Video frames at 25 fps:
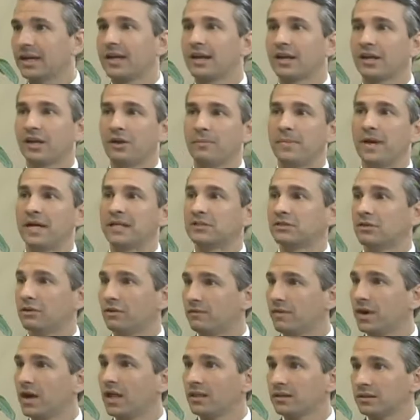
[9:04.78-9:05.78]
I kind of go back to
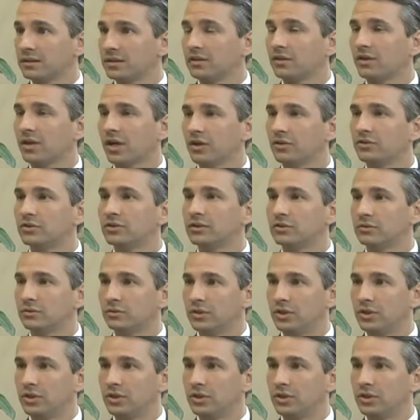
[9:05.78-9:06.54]
our volunteer coaches.